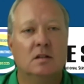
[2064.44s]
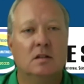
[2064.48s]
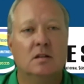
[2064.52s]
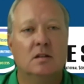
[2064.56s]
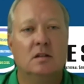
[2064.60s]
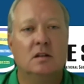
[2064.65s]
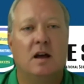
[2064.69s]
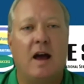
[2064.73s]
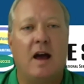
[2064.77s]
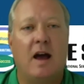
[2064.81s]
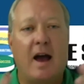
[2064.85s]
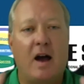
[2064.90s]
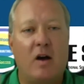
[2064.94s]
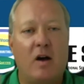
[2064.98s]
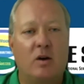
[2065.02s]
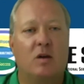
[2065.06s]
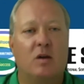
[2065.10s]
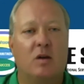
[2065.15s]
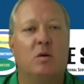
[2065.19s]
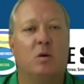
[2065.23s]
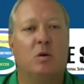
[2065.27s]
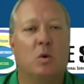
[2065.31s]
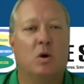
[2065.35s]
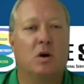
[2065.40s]
How
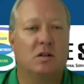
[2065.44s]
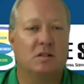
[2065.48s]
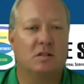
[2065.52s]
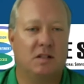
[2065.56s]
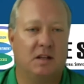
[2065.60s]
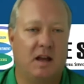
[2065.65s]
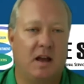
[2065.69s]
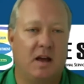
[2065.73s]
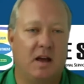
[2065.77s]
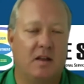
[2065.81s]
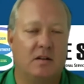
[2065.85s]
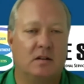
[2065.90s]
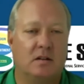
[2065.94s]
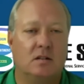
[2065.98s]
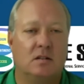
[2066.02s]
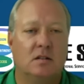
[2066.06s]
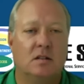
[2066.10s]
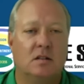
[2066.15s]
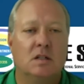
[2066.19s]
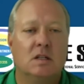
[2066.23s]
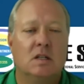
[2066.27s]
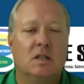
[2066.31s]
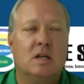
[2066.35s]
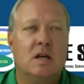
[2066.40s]
can we work together?
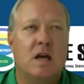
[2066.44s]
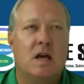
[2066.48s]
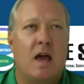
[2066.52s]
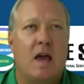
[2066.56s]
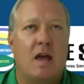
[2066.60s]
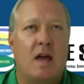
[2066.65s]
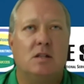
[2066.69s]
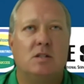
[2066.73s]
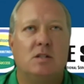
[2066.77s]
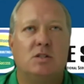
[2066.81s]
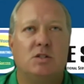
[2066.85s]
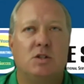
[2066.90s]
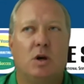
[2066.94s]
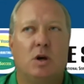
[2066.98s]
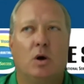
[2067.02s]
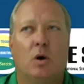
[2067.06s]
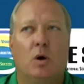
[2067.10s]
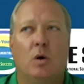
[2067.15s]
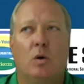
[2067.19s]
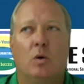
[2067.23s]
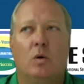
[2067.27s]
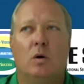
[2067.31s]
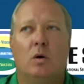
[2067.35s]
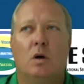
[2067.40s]
And
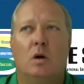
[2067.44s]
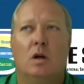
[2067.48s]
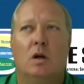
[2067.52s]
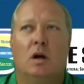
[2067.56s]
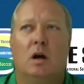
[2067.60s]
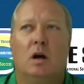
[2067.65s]
so